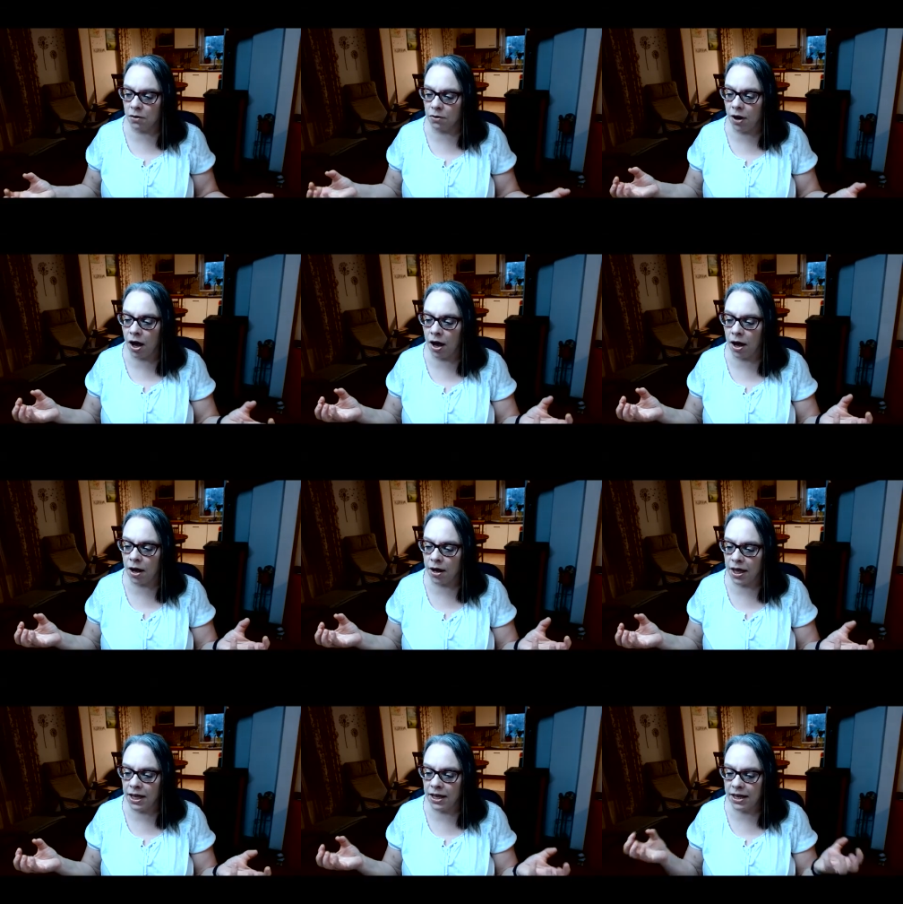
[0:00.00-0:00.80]

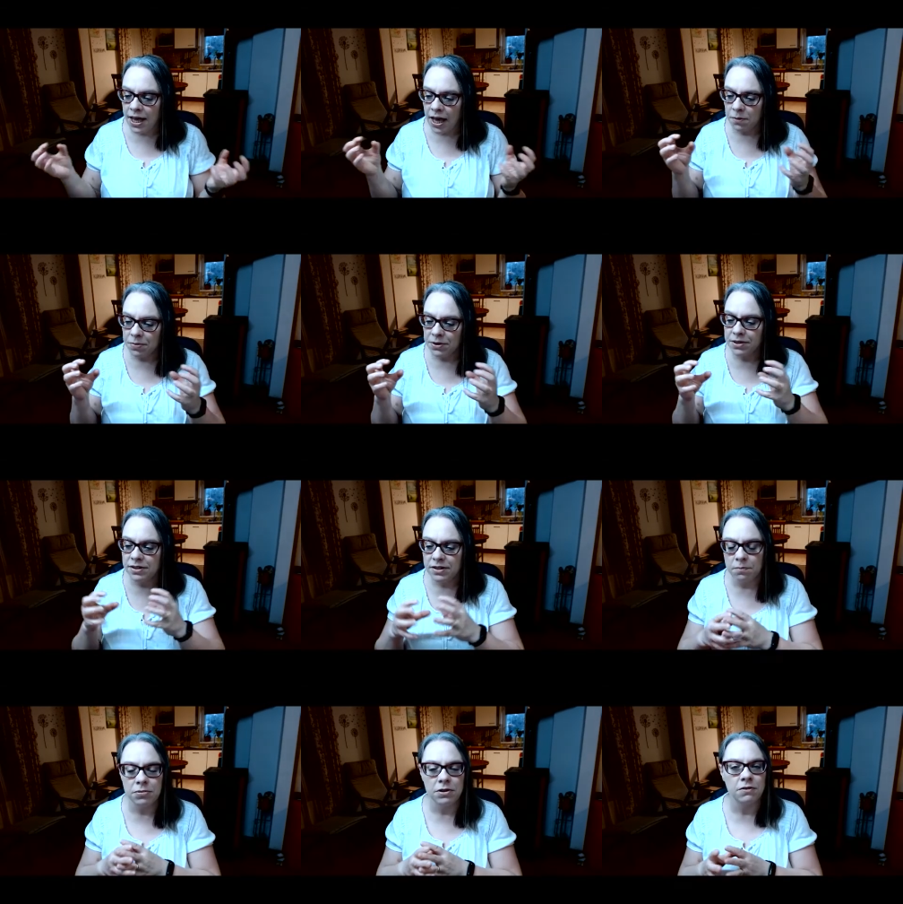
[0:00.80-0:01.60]
uh, it can be
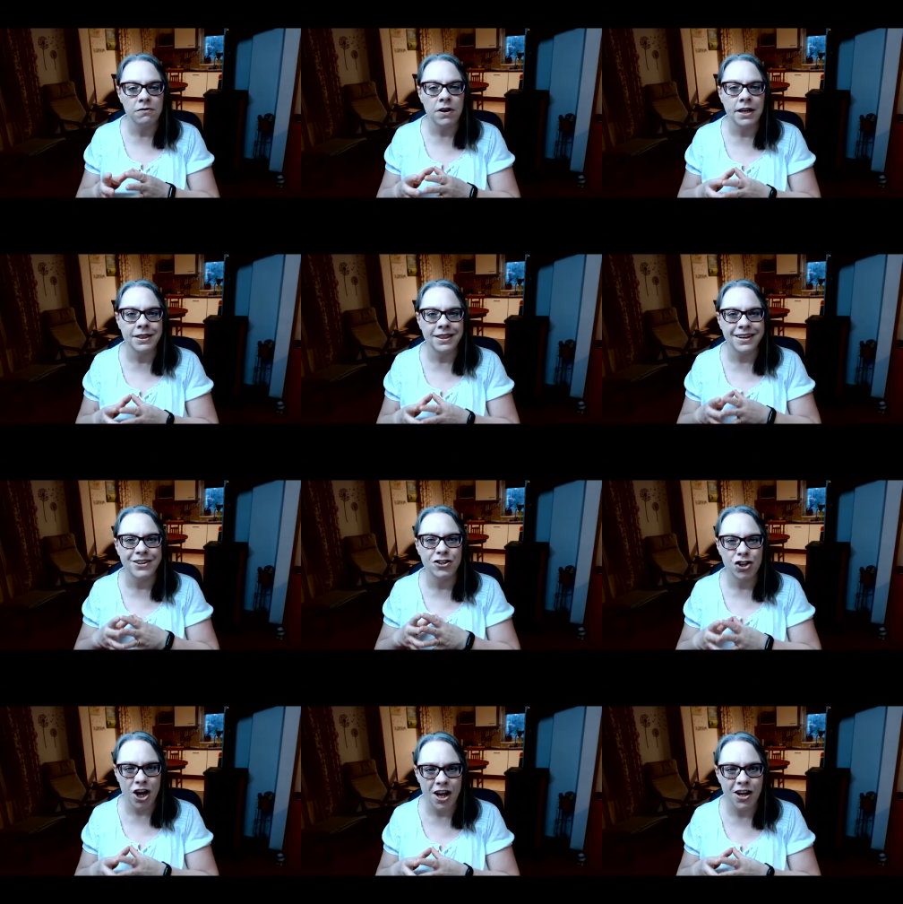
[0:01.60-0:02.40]
simplified that a
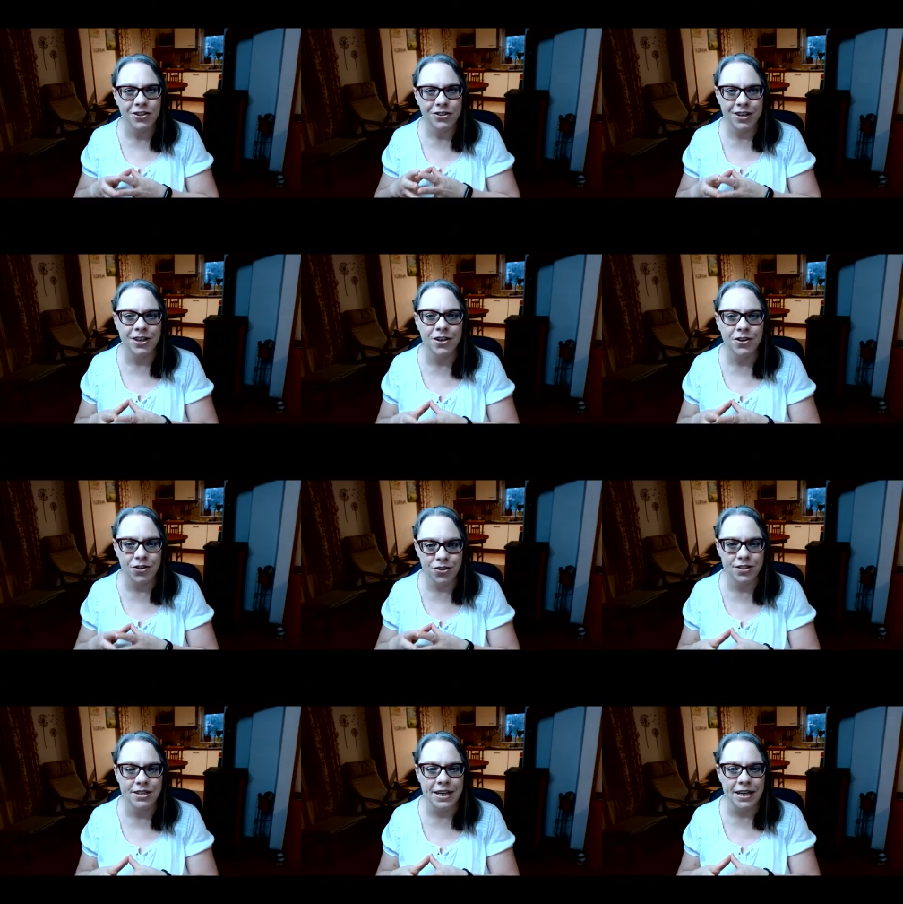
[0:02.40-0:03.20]
child can
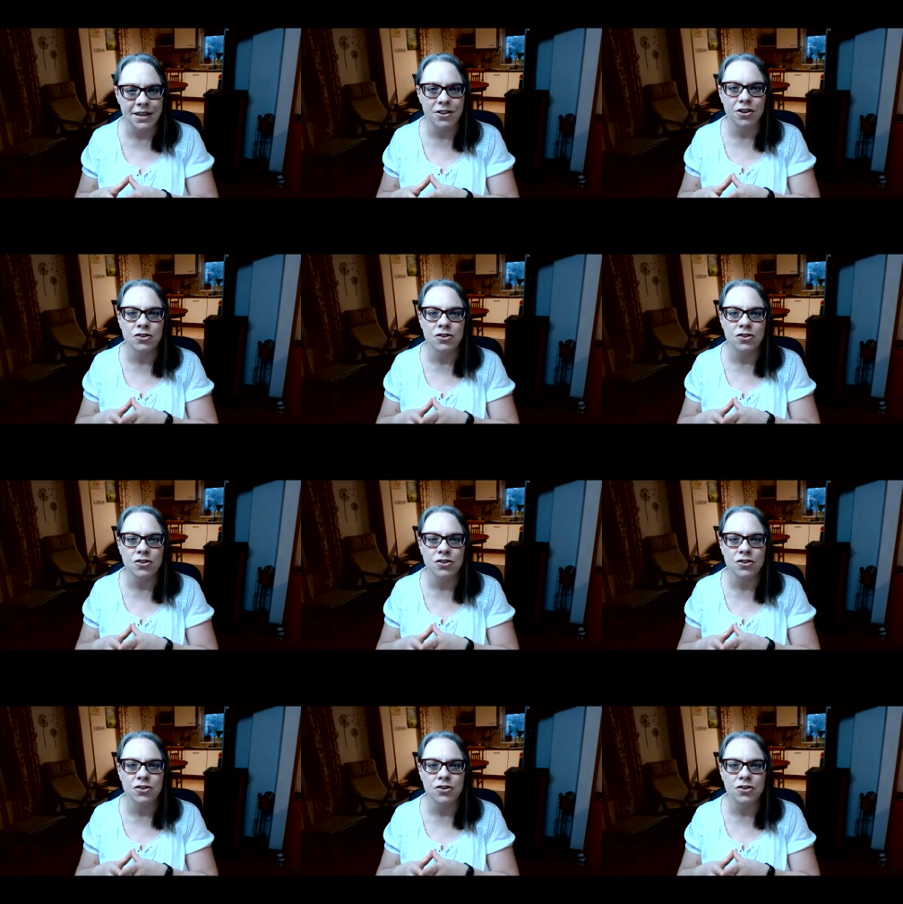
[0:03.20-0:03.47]
understand it.